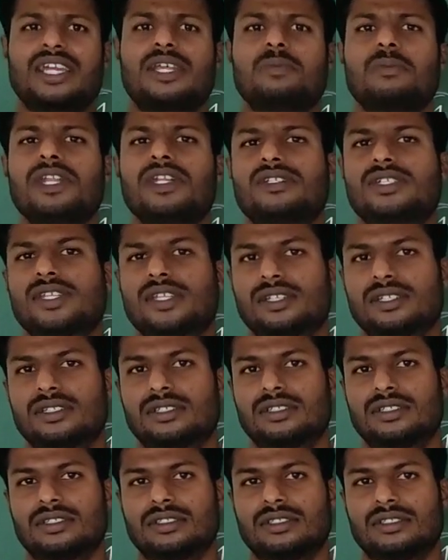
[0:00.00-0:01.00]
agreement
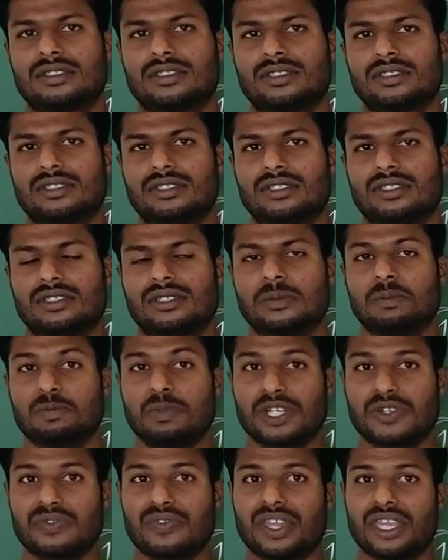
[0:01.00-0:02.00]

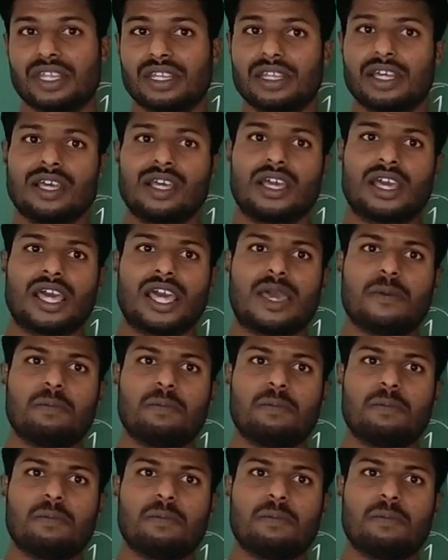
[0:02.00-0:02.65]
between